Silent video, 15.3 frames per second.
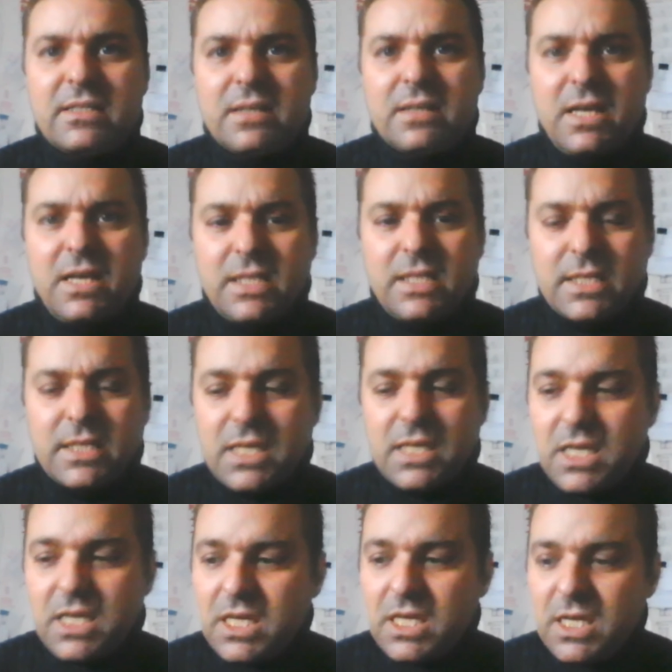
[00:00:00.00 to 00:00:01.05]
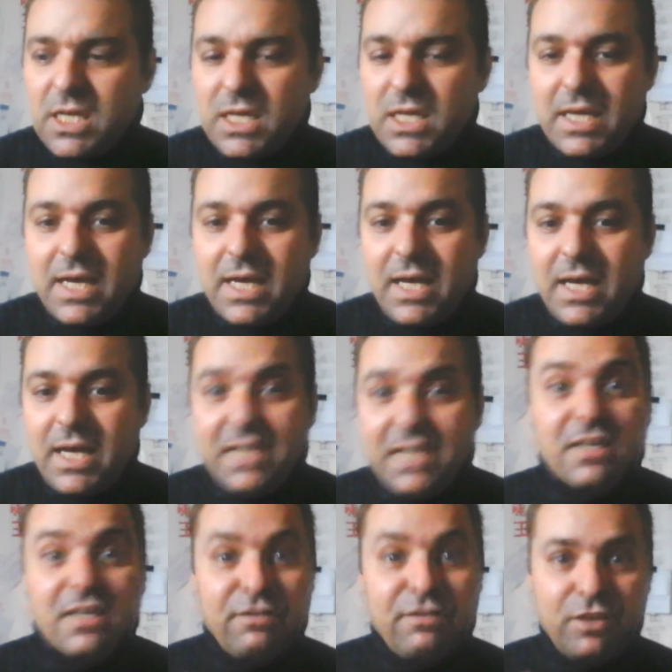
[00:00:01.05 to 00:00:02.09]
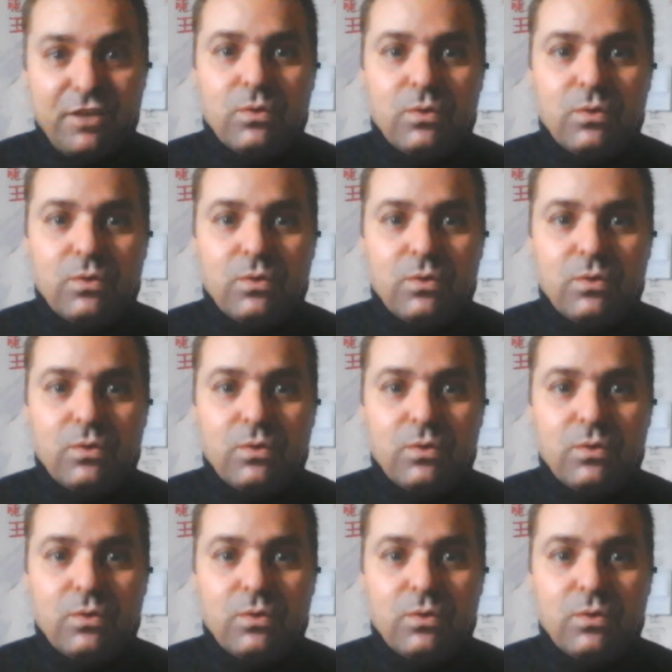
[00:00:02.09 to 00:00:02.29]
I think I need to review the